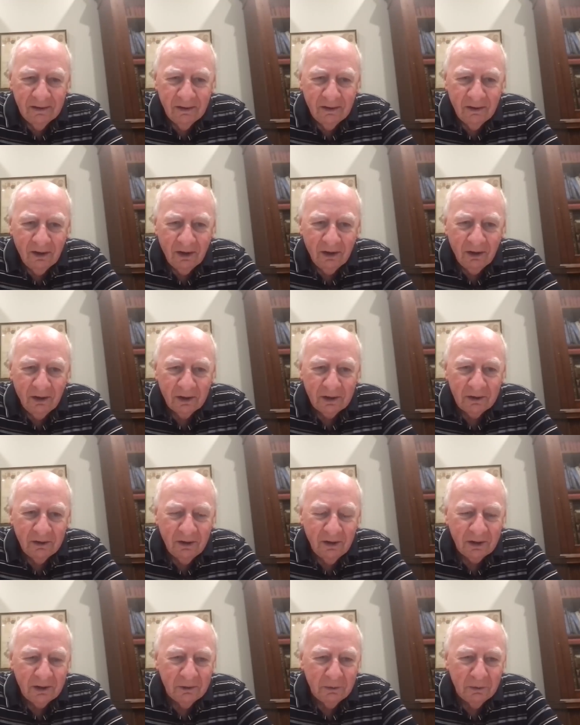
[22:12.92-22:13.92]
I, I,
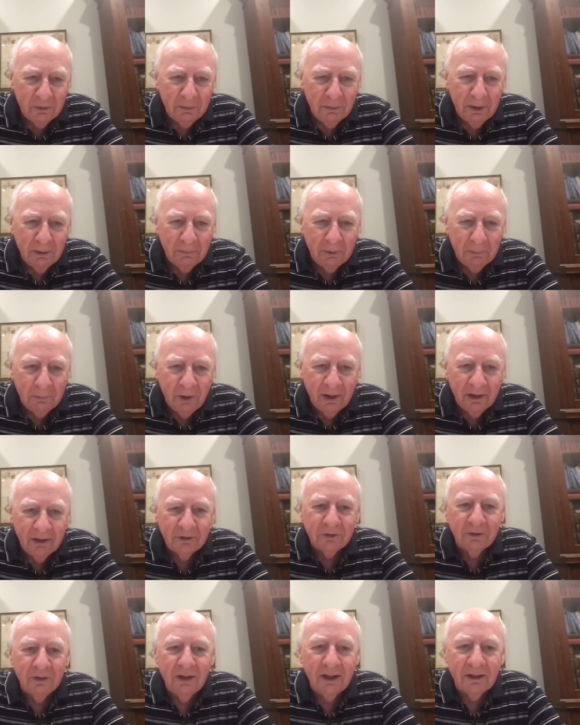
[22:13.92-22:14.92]
I can remember my
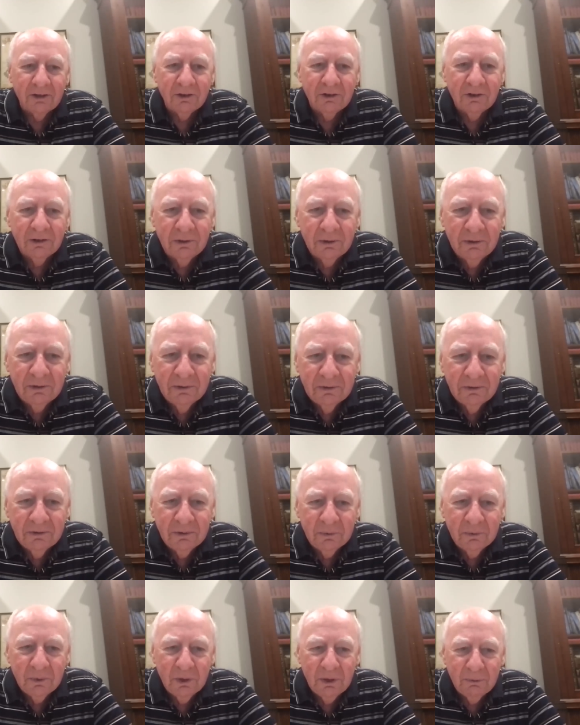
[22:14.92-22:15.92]
introduction to,
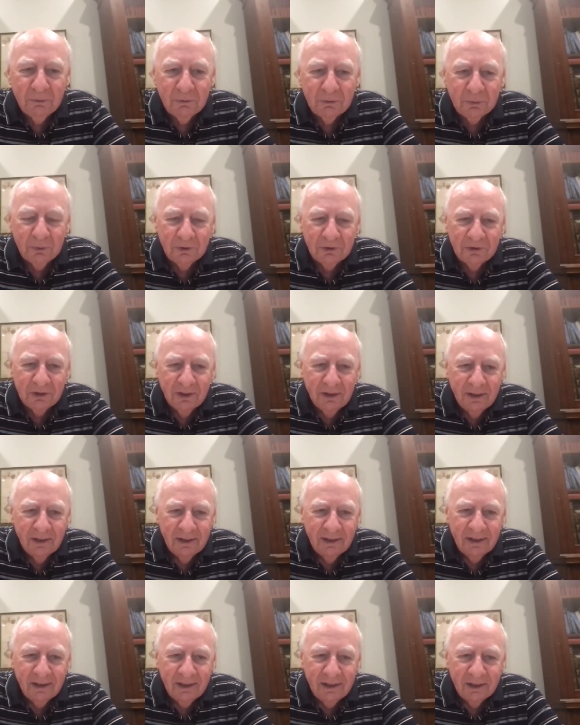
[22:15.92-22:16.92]
to worms was
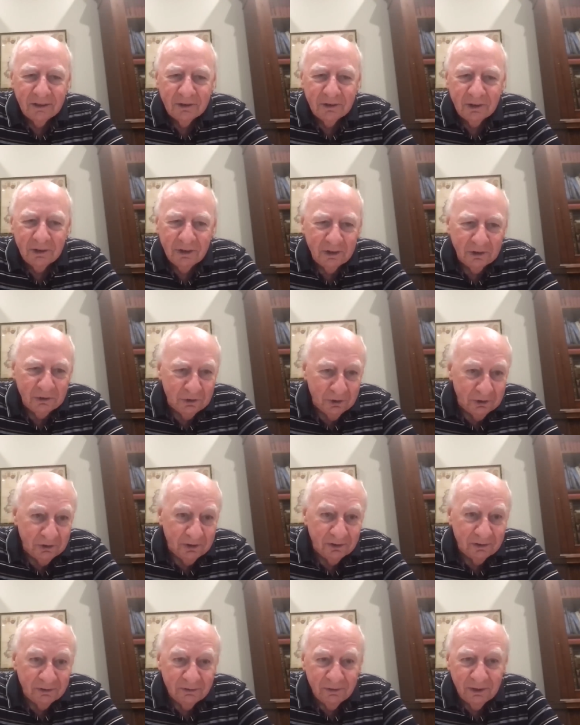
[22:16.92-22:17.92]
uh, as a, a,
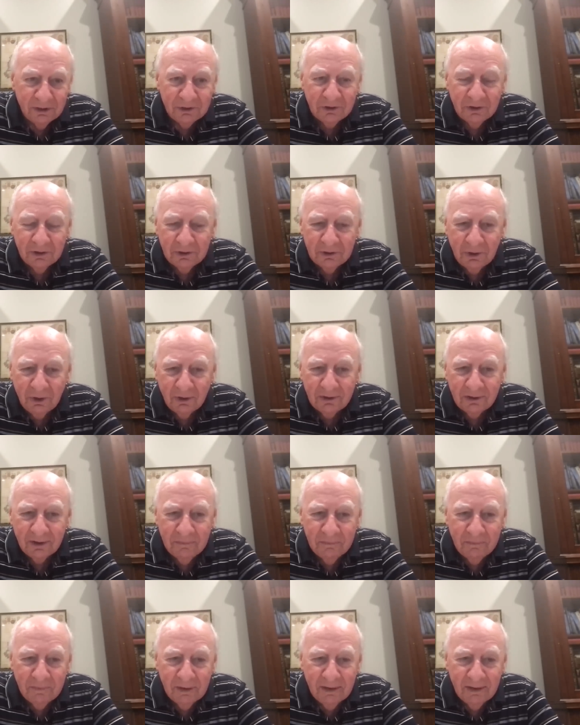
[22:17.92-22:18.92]
junior resident
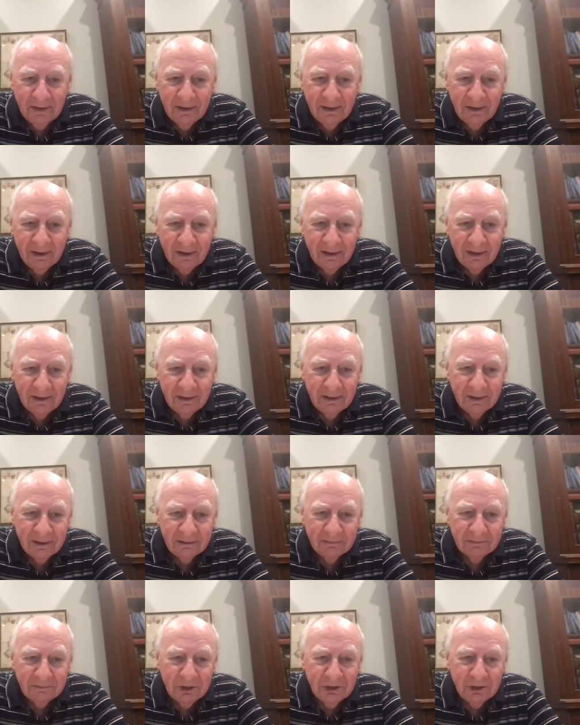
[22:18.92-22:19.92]
doctor uh, in
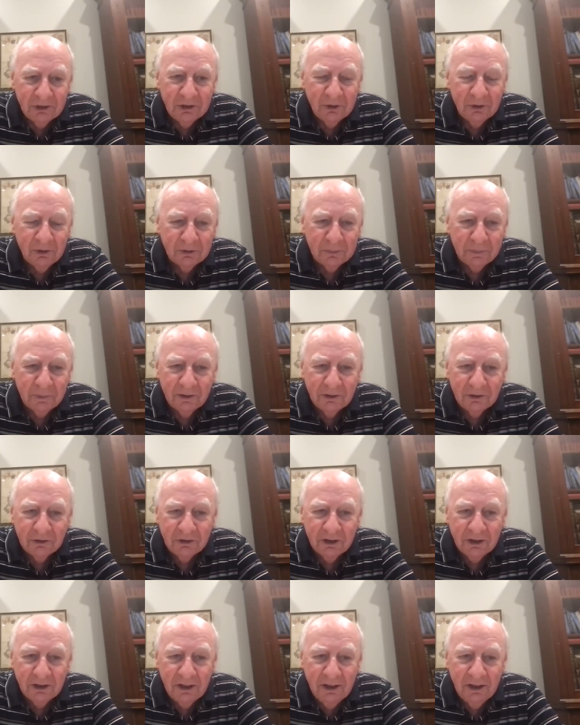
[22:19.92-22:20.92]
a teaching hospital in
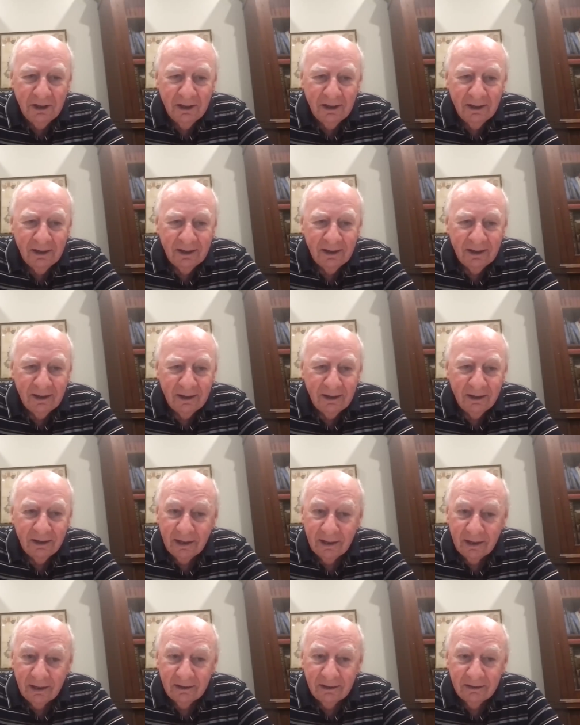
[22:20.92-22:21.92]
Sydney. Uh,
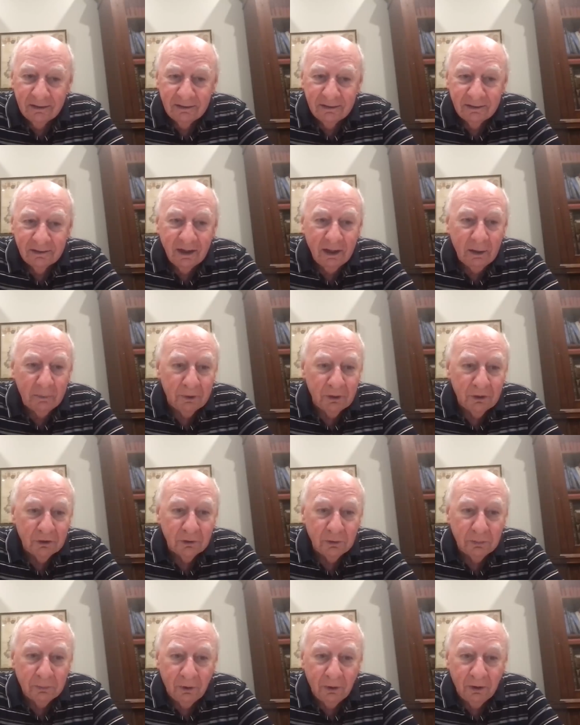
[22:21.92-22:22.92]
I had a little
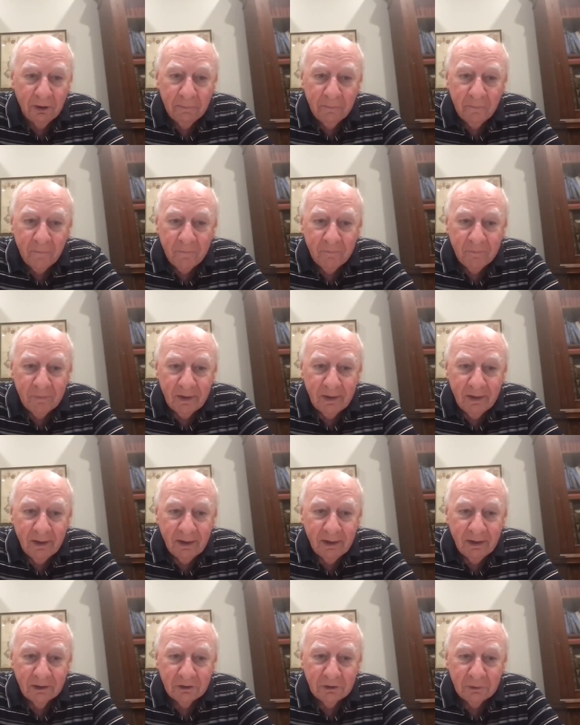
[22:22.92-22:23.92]
Aboriginal boy
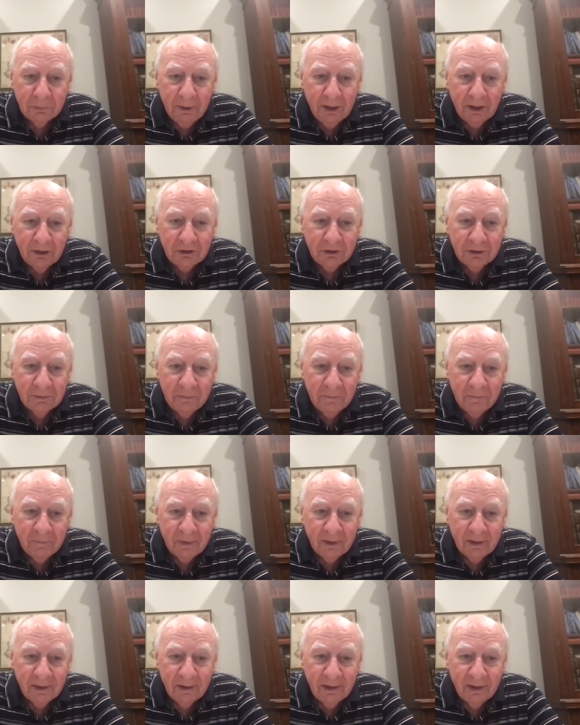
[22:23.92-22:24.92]
uh, as a patient
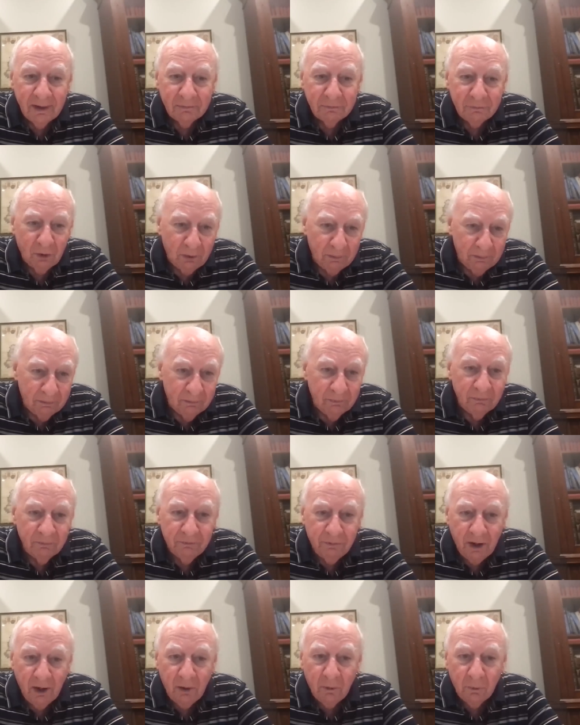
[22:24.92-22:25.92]
uh, from
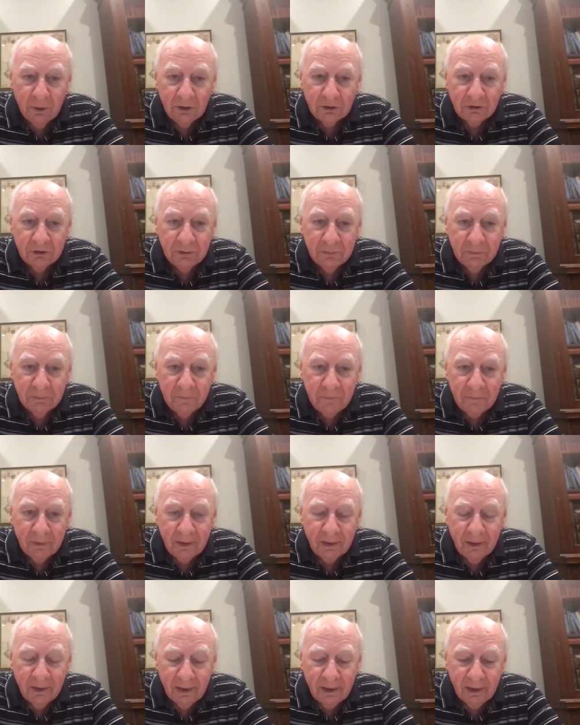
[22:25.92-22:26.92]
far west,
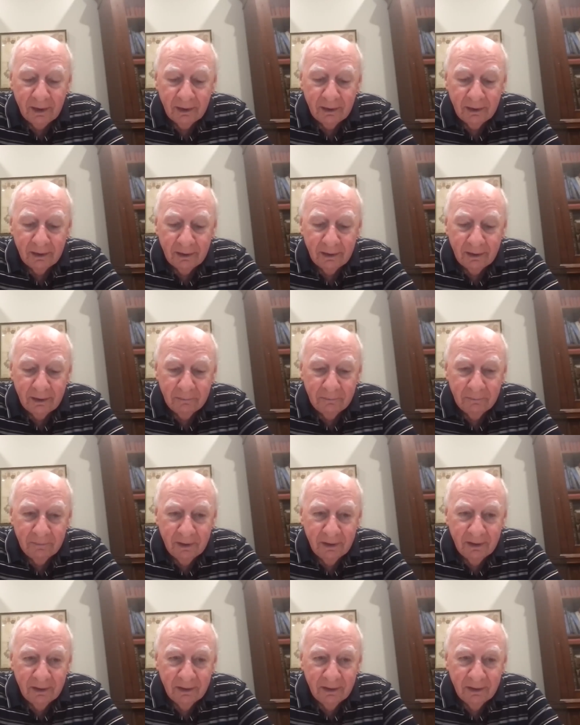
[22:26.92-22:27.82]
and um,